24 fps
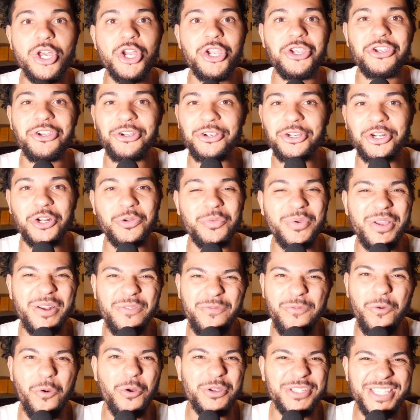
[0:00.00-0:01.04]
you're going to
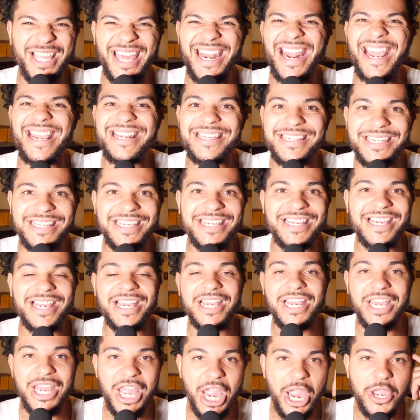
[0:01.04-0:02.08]
reinforce that idea
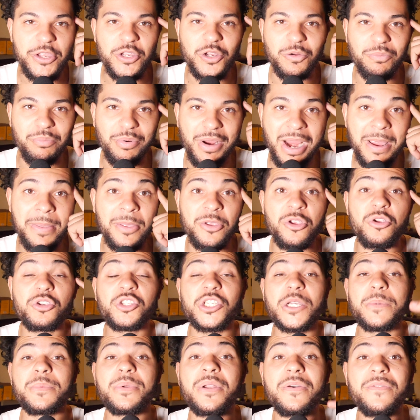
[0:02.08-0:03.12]
in your brain that you're
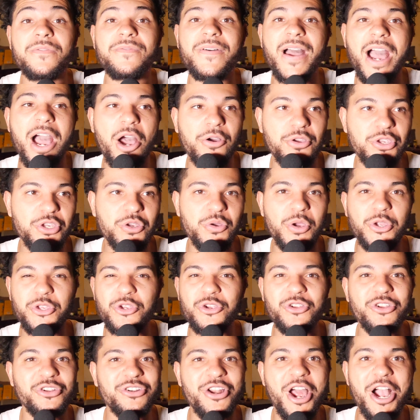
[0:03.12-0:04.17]
someone of value and
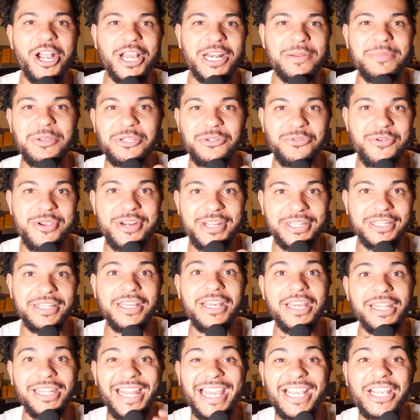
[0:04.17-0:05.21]
you're not going to be treated
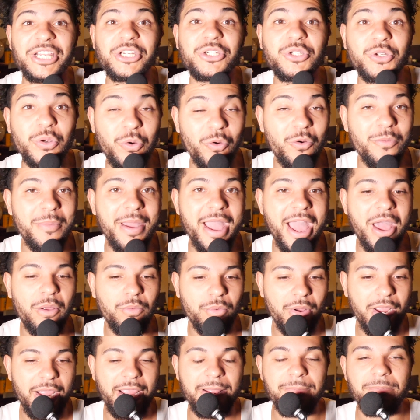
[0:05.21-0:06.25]
like a doormat,
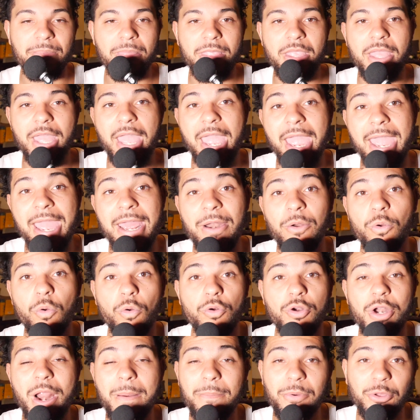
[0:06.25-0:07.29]
right? And
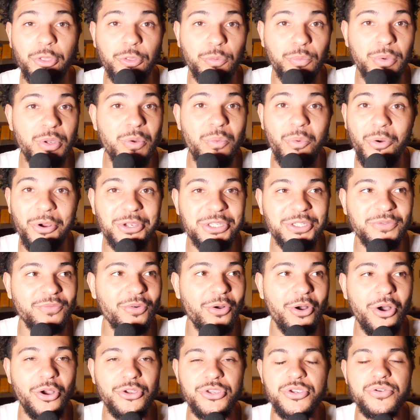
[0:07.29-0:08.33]
number three, worst of
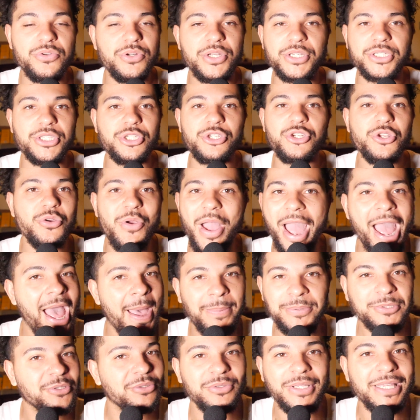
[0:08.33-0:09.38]
all, you just do
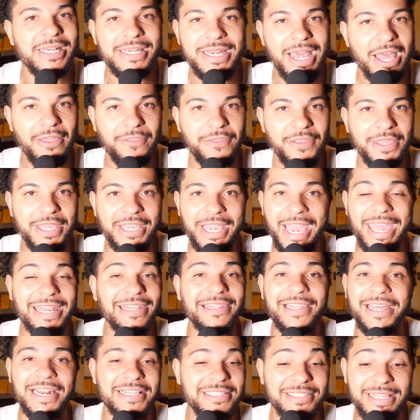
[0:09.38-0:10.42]
absolutely nothing and
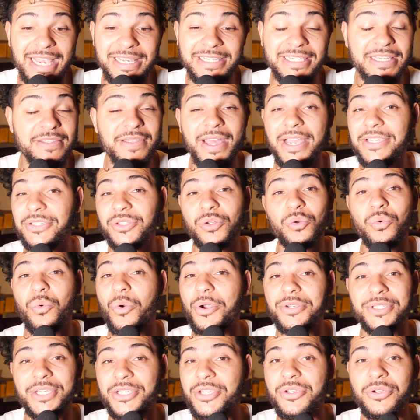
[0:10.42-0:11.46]
let it slide. See, that's the
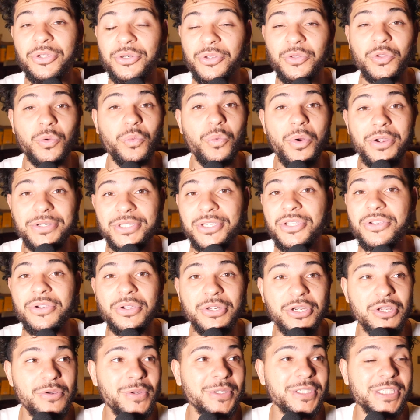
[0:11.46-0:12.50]
worst thing you can do. The worst thing you
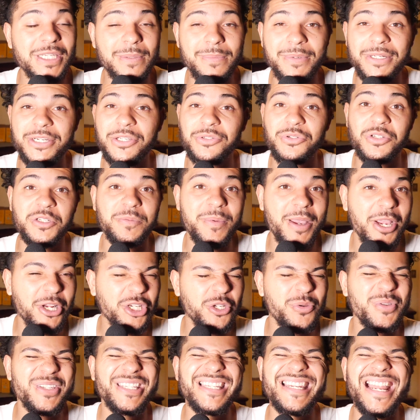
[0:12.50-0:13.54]
can do when someone disrespects
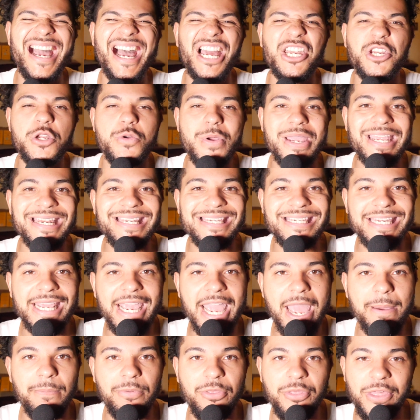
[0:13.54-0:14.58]
you is not do a
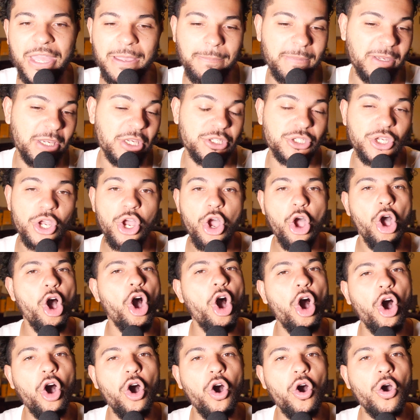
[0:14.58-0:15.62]
damn thing, because
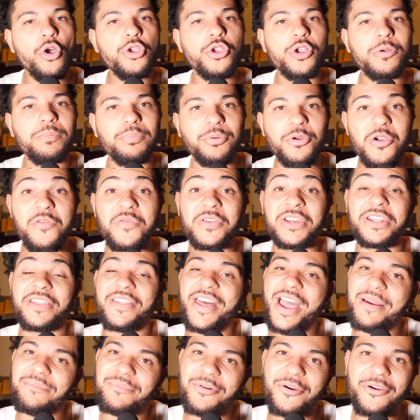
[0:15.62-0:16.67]
all you're proving to
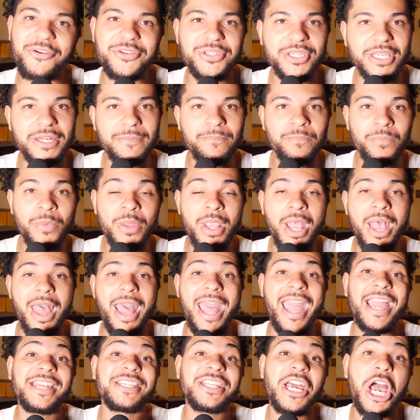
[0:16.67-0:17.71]
that person
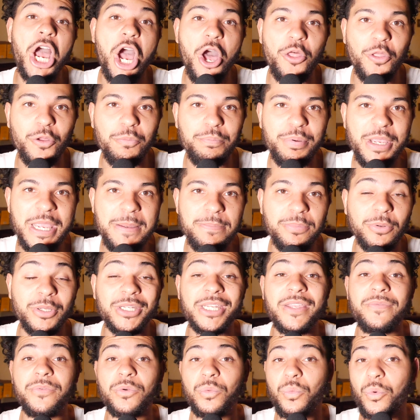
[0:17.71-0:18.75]
and to other people,
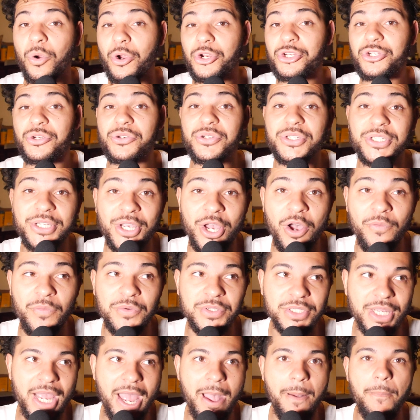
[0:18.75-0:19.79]
and even worse yourself,
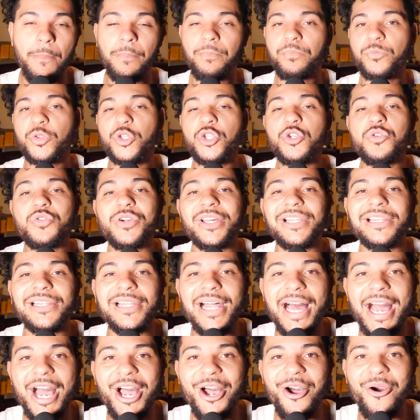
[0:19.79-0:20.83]
is that you
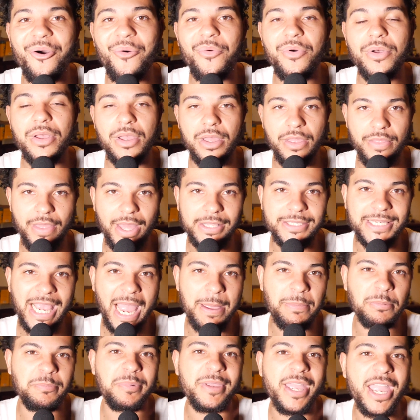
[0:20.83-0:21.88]
allow that
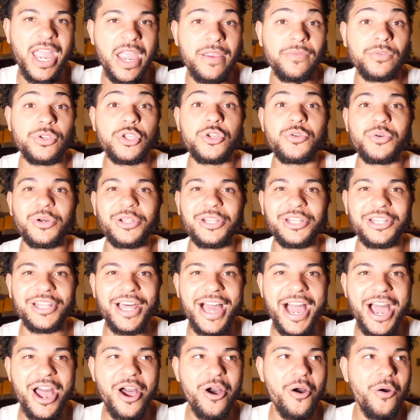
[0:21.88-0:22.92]
type of behavior. You
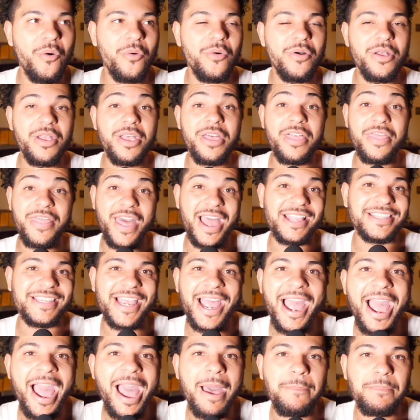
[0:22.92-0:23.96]
allow that to
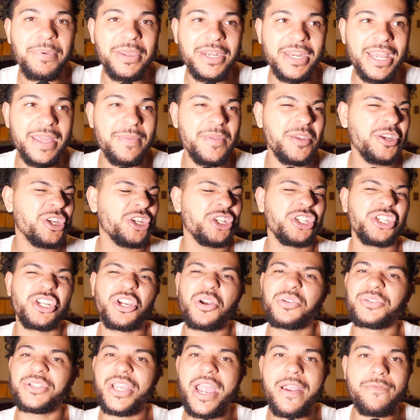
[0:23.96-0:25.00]
happen. And it just
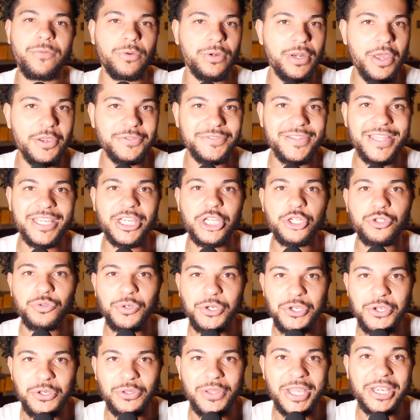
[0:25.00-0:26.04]
shows everyone else that they can
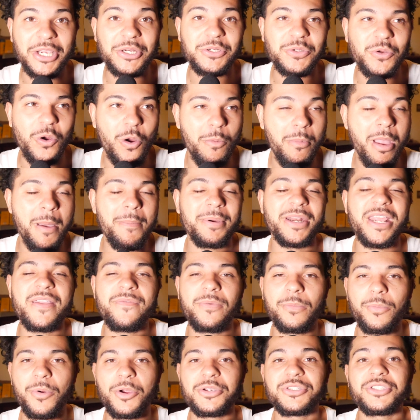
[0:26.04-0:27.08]
treat you like a doormat. But
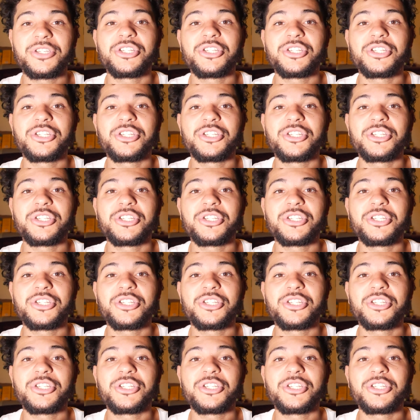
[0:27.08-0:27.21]
even worse, this